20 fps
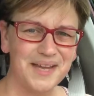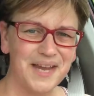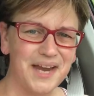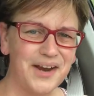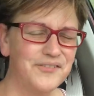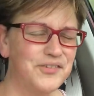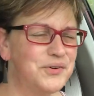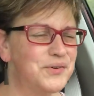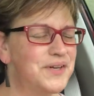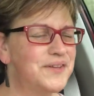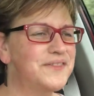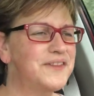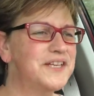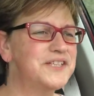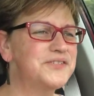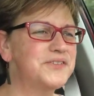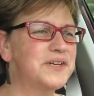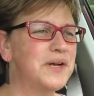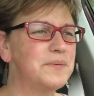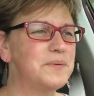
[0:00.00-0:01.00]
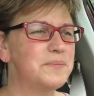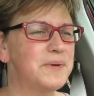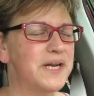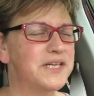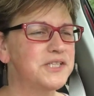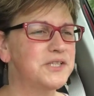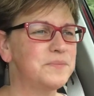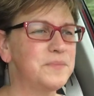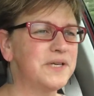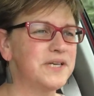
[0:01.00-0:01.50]
Hey everyone, thanks for coming
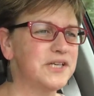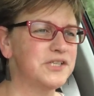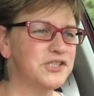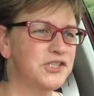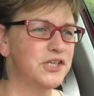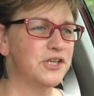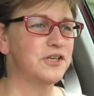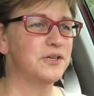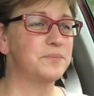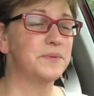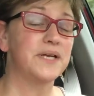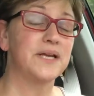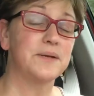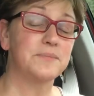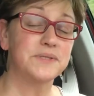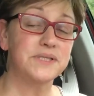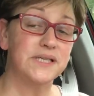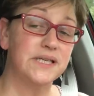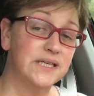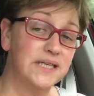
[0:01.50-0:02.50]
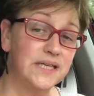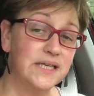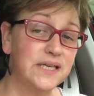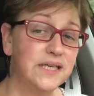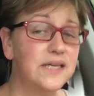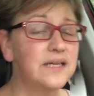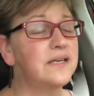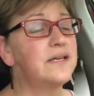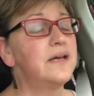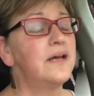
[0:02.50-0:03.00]
back to the BNS channel. My name is
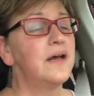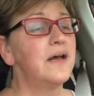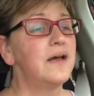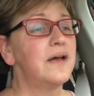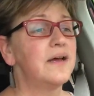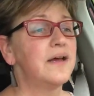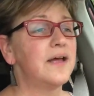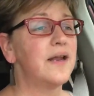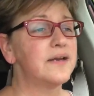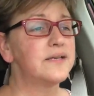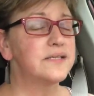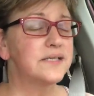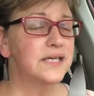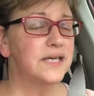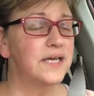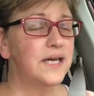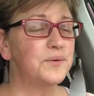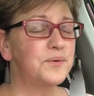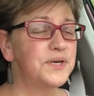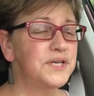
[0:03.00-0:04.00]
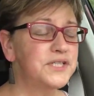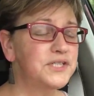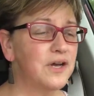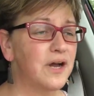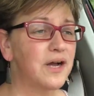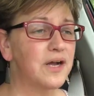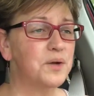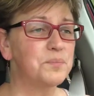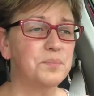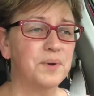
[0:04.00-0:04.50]
EdieAnne, and today I want to
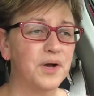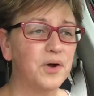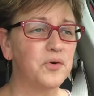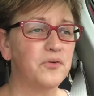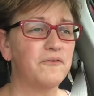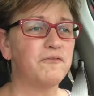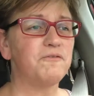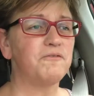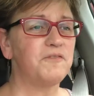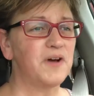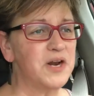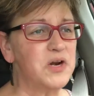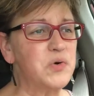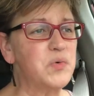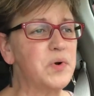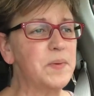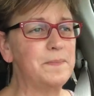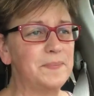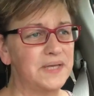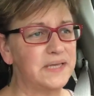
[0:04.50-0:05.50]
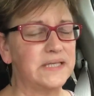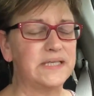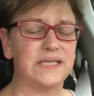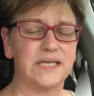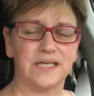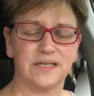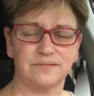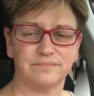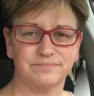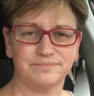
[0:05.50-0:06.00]
talk about vulnerability.